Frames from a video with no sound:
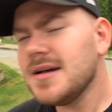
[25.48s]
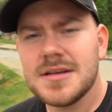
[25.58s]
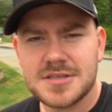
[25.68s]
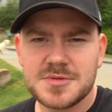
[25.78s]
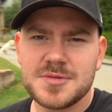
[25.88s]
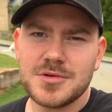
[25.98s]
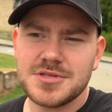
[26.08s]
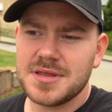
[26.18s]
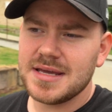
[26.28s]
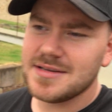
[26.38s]
some
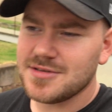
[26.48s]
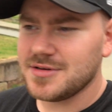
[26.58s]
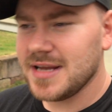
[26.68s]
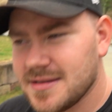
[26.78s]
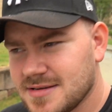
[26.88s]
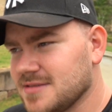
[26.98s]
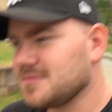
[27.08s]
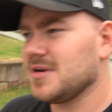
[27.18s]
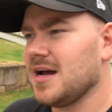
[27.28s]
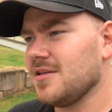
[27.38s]
sponsor things, so Dan's
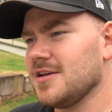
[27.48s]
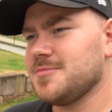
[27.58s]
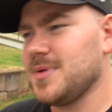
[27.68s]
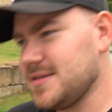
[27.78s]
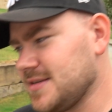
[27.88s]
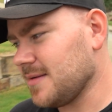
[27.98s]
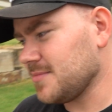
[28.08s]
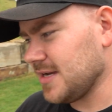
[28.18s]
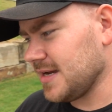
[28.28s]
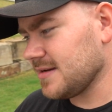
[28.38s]
Custom Car Lights,
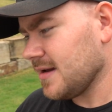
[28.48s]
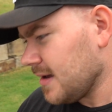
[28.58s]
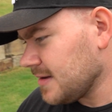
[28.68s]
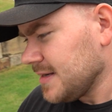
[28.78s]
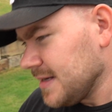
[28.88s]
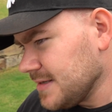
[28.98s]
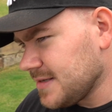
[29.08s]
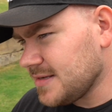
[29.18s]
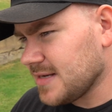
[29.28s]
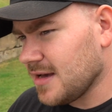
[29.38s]
PCM Tech,
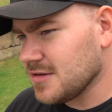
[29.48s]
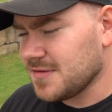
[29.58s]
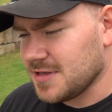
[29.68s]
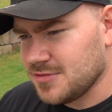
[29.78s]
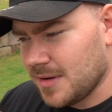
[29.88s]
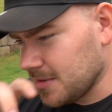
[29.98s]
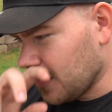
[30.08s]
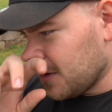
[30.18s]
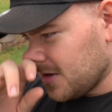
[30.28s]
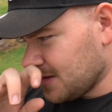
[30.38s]
details for the ceramic
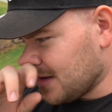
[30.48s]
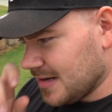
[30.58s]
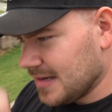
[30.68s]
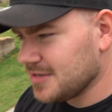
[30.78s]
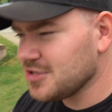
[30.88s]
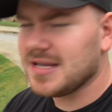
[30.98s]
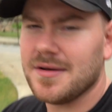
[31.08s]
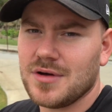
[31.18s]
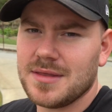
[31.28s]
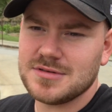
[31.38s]
coating, just
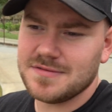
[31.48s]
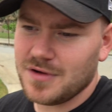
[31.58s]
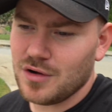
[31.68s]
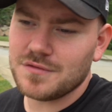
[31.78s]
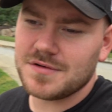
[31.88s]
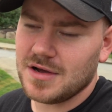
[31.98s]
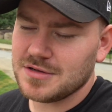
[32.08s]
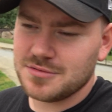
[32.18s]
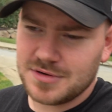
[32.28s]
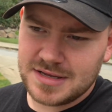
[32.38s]
everyone that was involved. I
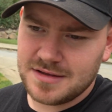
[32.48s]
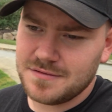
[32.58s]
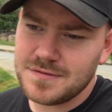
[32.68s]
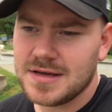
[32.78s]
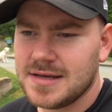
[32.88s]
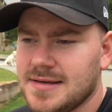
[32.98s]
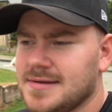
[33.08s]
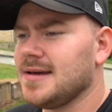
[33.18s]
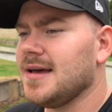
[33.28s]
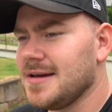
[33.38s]
just want to give
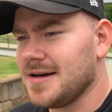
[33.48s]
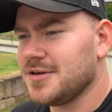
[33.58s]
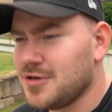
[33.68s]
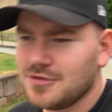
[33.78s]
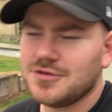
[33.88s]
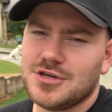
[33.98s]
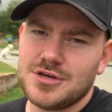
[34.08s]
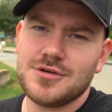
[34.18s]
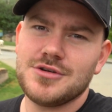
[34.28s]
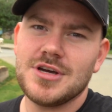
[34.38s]
a
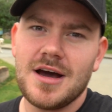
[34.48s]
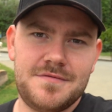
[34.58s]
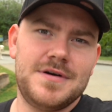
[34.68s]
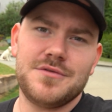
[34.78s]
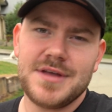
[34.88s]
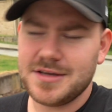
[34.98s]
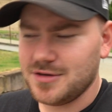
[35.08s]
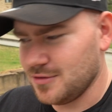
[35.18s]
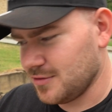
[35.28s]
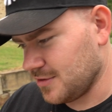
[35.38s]
huge heartfelt
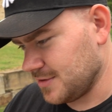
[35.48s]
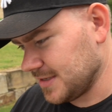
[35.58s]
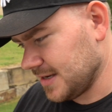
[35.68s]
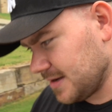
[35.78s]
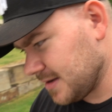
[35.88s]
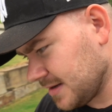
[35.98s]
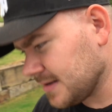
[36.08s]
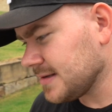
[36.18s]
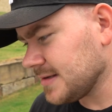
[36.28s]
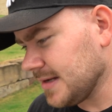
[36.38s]
thank you, because
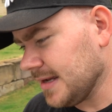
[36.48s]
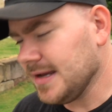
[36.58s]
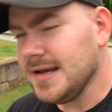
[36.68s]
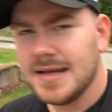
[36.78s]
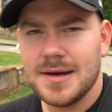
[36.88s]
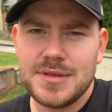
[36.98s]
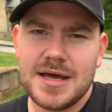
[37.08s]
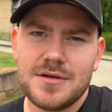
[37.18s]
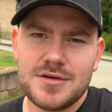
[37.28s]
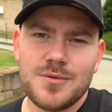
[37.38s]
yeah,
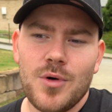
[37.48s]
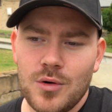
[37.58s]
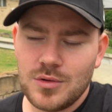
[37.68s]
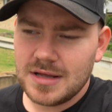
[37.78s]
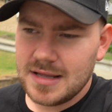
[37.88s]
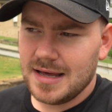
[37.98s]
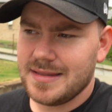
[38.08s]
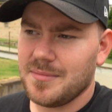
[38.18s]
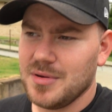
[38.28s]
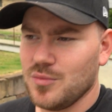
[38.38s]
without you all
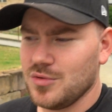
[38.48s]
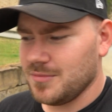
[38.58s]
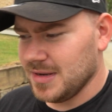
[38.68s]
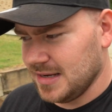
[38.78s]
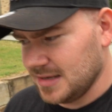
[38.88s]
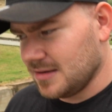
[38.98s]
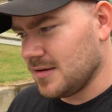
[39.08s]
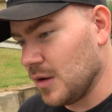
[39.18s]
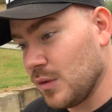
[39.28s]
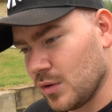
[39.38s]
that build wouldn't be
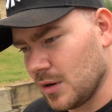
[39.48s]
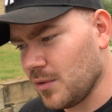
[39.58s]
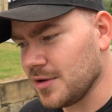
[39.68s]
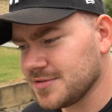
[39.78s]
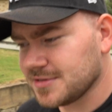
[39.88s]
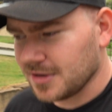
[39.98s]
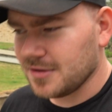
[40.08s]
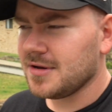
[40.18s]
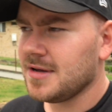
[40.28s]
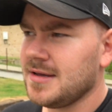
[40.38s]
what it was.
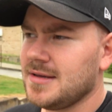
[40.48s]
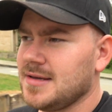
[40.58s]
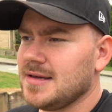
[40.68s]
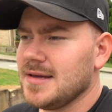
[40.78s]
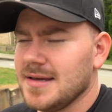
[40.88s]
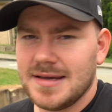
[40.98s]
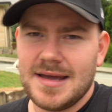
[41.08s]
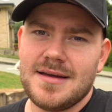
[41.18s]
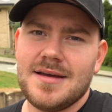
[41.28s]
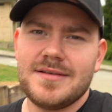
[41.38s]
So yeah,